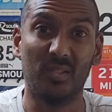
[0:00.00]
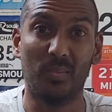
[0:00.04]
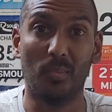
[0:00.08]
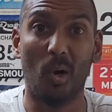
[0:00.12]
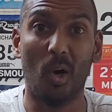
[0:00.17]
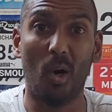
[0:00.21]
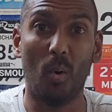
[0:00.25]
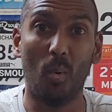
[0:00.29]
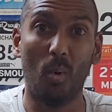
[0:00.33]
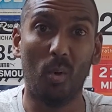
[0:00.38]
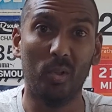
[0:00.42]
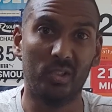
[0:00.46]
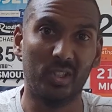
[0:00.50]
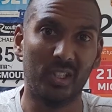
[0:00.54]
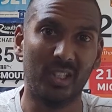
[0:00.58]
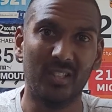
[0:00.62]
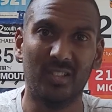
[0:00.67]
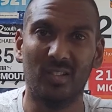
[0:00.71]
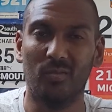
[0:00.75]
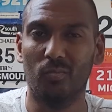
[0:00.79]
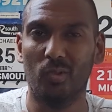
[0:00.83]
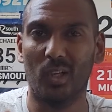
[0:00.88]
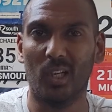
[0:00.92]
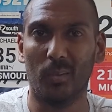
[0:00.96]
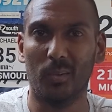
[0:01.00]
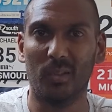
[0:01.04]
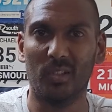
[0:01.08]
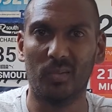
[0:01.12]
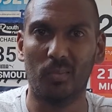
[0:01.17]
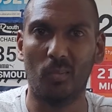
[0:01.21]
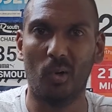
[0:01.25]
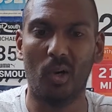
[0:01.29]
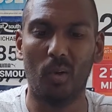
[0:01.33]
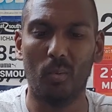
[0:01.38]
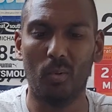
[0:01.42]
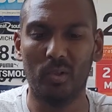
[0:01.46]
of smartwatches and running with
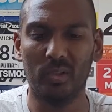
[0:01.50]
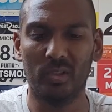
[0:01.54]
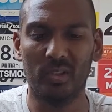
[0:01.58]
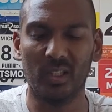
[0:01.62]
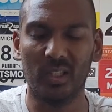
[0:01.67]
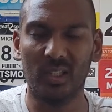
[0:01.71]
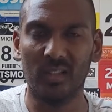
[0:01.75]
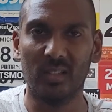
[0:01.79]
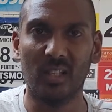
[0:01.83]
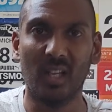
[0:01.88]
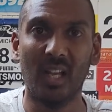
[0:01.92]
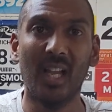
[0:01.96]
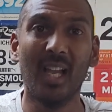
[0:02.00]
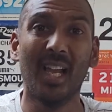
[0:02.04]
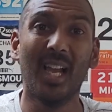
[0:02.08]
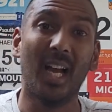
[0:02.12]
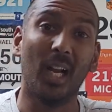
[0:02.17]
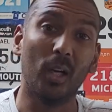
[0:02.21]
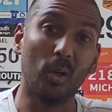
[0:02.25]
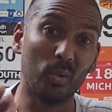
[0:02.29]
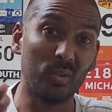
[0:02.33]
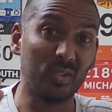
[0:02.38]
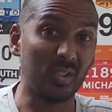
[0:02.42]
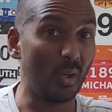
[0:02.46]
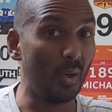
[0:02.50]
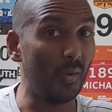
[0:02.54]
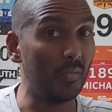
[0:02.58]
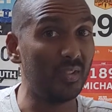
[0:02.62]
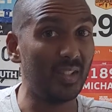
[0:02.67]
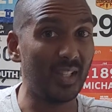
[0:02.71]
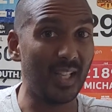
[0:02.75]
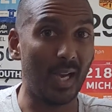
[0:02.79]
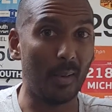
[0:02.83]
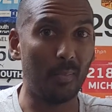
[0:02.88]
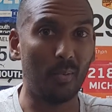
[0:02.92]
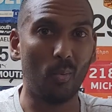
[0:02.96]
smartwatches. And also,
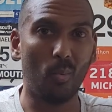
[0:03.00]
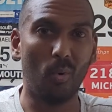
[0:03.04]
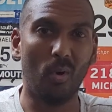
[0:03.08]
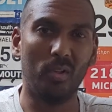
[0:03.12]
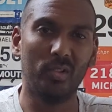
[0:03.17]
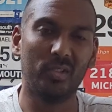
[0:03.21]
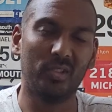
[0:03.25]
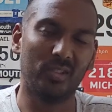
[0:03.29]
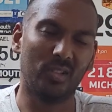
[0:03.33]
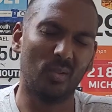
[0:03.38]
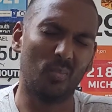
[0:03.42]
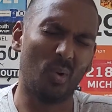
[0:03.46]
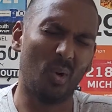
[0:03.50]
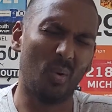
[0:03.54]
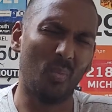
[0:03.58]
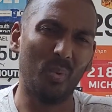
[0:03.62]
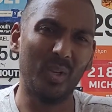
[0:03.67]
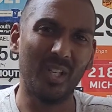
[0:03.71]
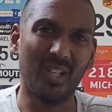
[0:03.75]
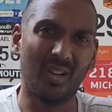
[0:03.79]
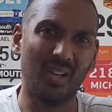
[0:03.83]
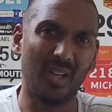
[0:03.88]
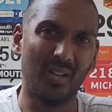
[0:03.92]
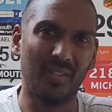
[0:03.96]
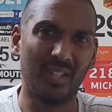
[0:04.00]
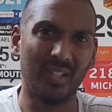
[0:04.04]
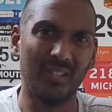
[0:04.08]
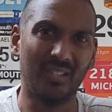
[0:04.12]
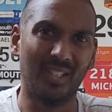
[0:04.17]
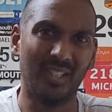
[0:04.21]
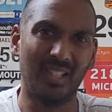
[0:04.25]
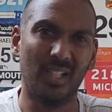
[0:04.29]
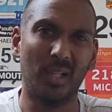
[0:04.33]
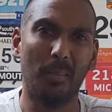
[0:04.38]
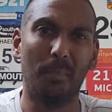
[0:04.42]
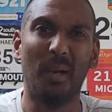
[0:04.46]
obviously, the Apple Watch is the one we kind of
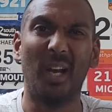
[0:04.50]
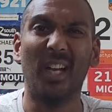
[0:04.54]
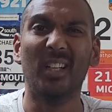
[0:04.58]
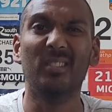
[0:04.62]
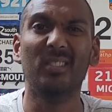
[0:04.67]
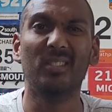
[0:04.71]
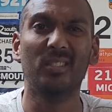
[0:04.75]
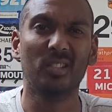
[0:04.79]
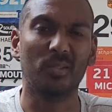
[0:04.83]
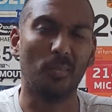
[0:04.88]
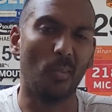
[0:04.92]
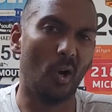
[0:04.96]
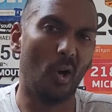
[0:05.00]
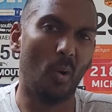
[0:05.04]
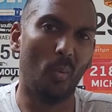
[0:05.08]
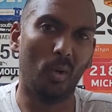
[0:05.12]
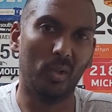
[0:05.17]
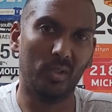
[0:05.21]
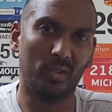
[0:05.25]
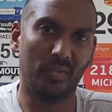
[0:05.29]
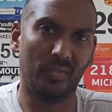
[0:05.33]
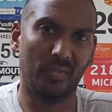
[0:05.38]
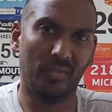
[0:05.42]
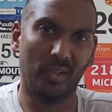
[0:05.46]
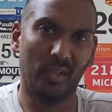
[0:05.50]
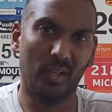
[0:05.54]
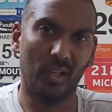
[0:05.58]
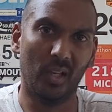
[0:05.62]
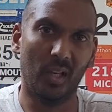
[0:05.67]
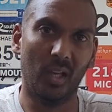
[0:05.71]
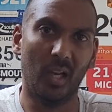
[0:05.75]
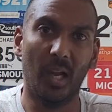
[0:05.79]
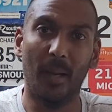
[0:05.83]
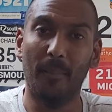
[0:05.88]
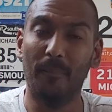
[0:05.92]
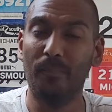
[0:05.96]
consider the best smartwatch
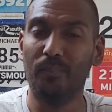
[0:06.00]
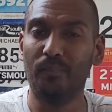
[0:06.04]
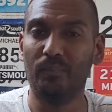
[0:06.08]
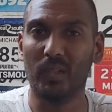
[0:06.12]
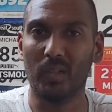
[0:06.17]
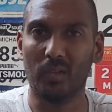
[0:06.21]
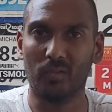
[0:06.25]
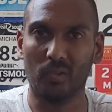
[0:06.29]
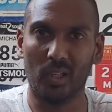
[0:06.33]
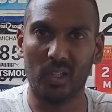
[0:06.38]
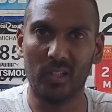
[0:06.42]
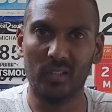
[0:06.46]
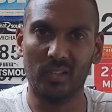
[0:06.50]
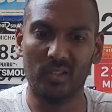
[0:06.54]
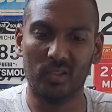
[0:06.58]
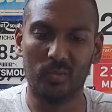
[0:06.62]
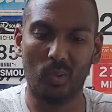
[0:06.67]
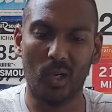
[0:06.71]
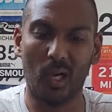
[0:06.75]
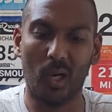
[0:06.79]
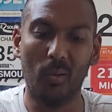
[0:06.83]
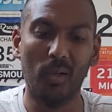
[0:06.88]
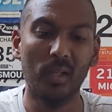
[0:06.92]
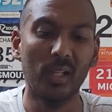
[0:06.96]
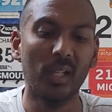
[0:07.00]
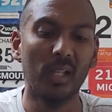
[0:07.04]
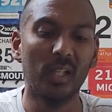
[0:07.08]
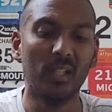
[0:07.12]
for runners as well.